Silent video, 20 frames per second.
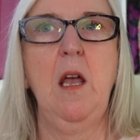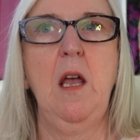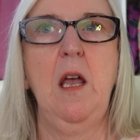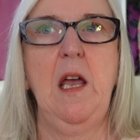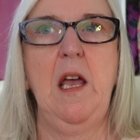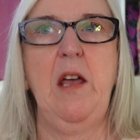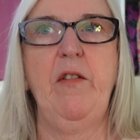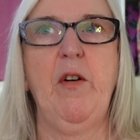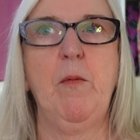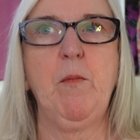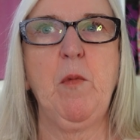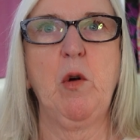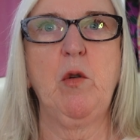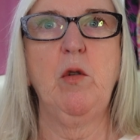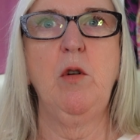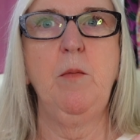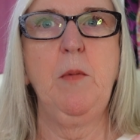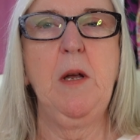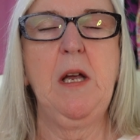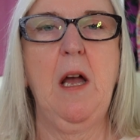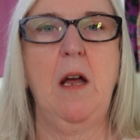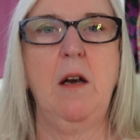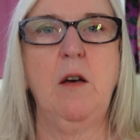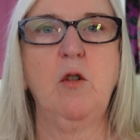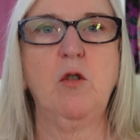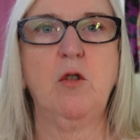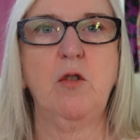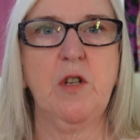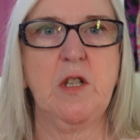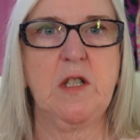if I'm not going to be kind of
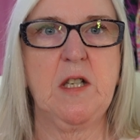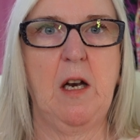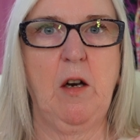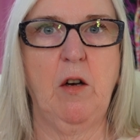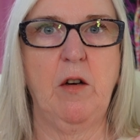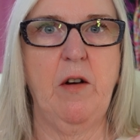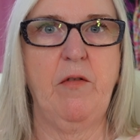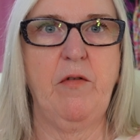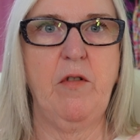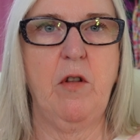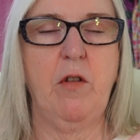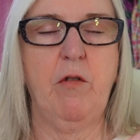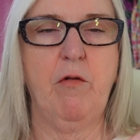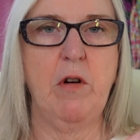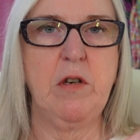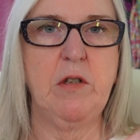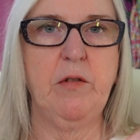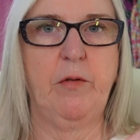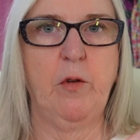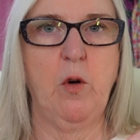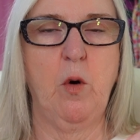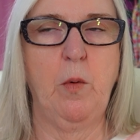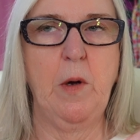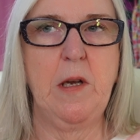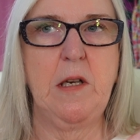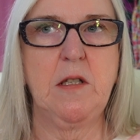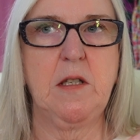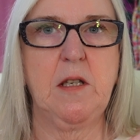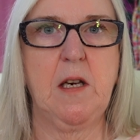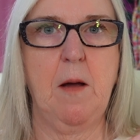going to the salon every 3 to 4
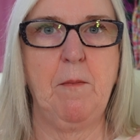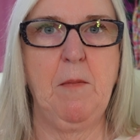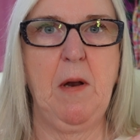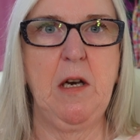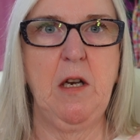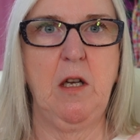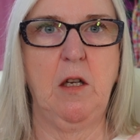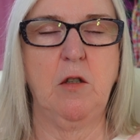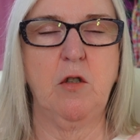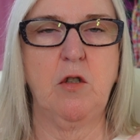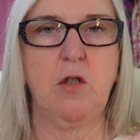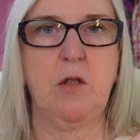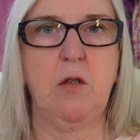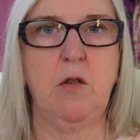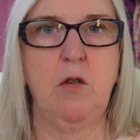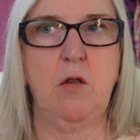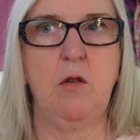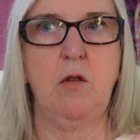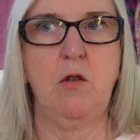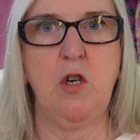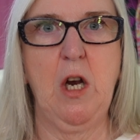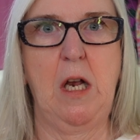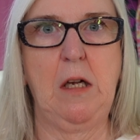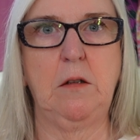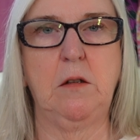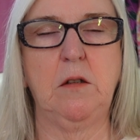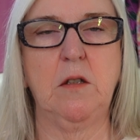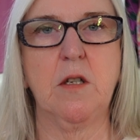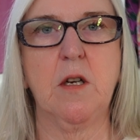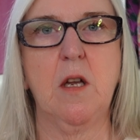weeks to get my nails
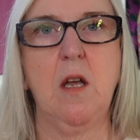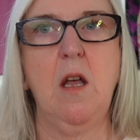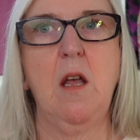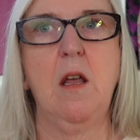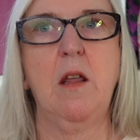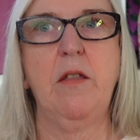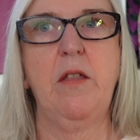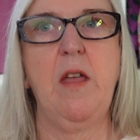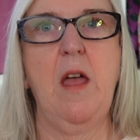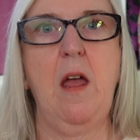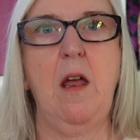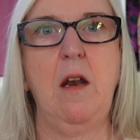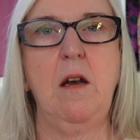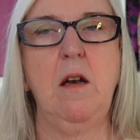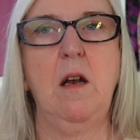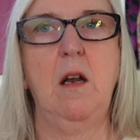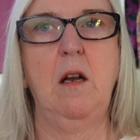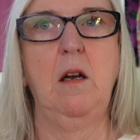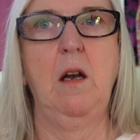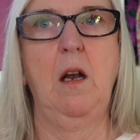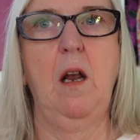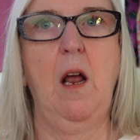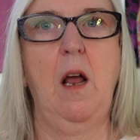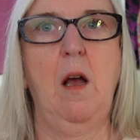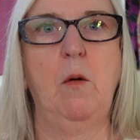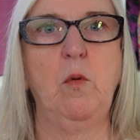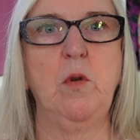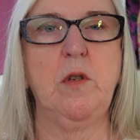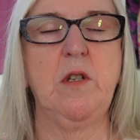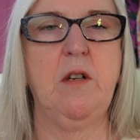gelled, then
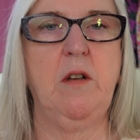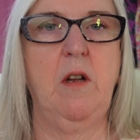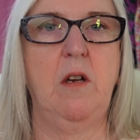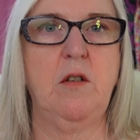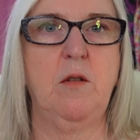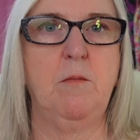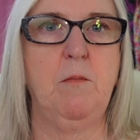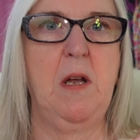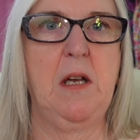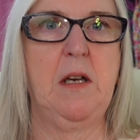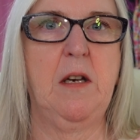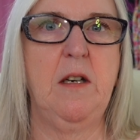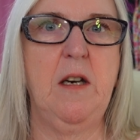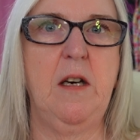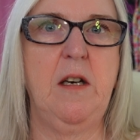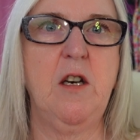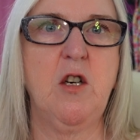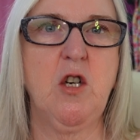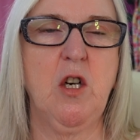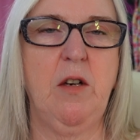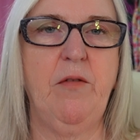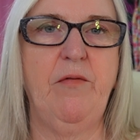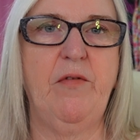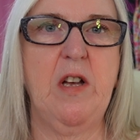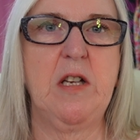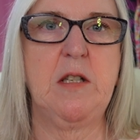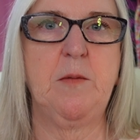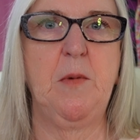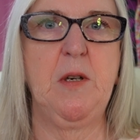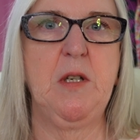I would make an initial
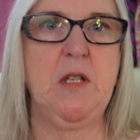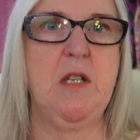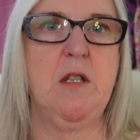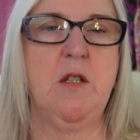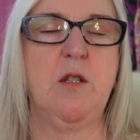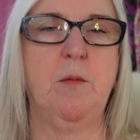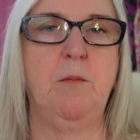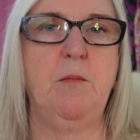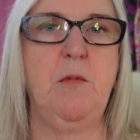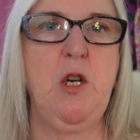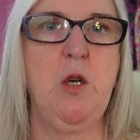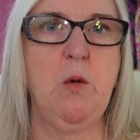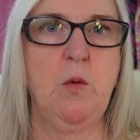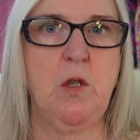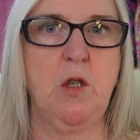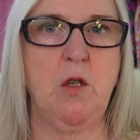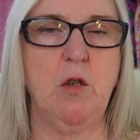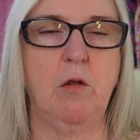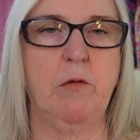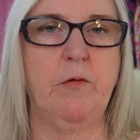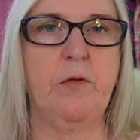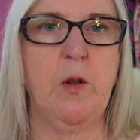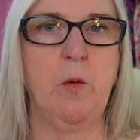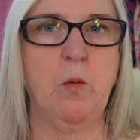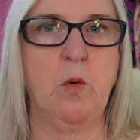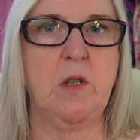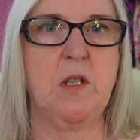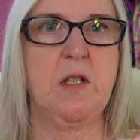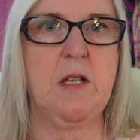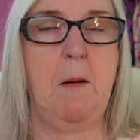investment in some new stuff that
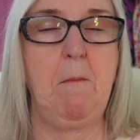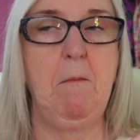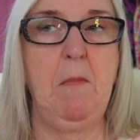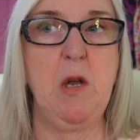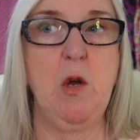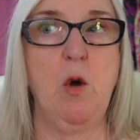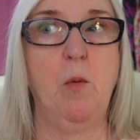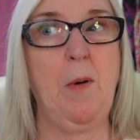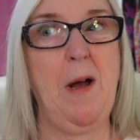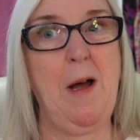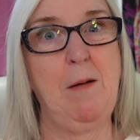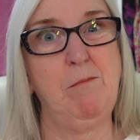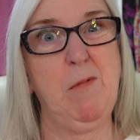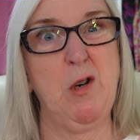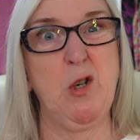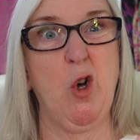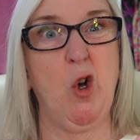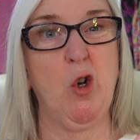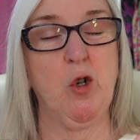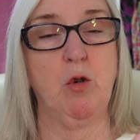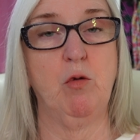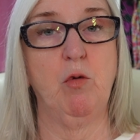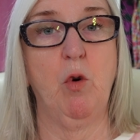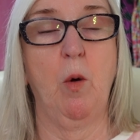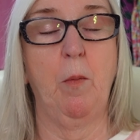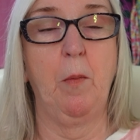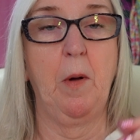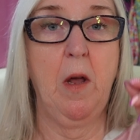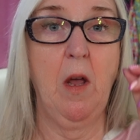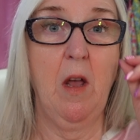would set me up and my daughter
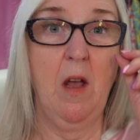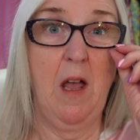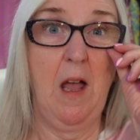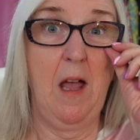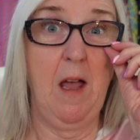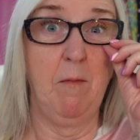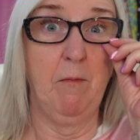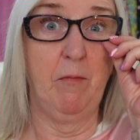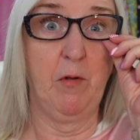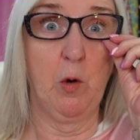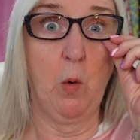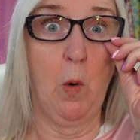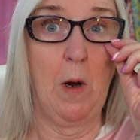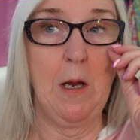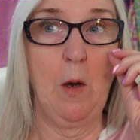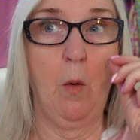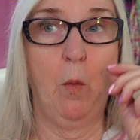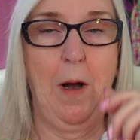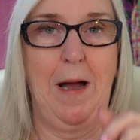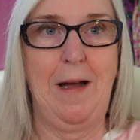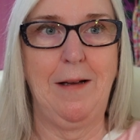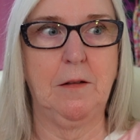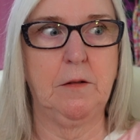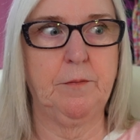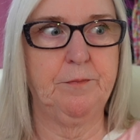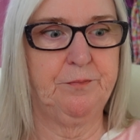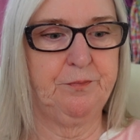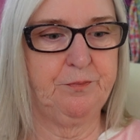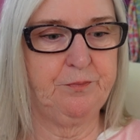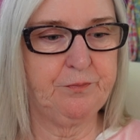up for quite a while.
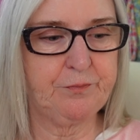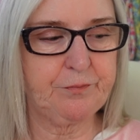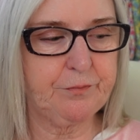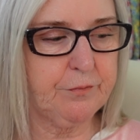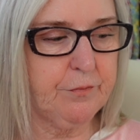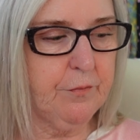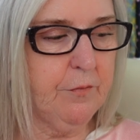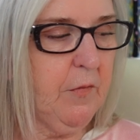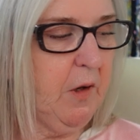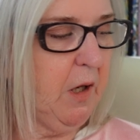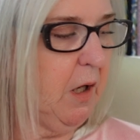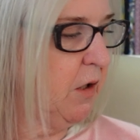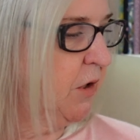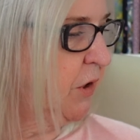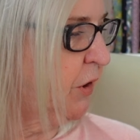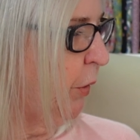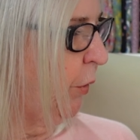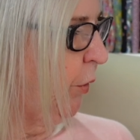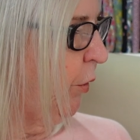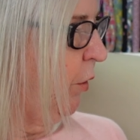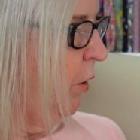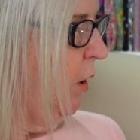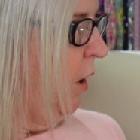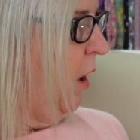So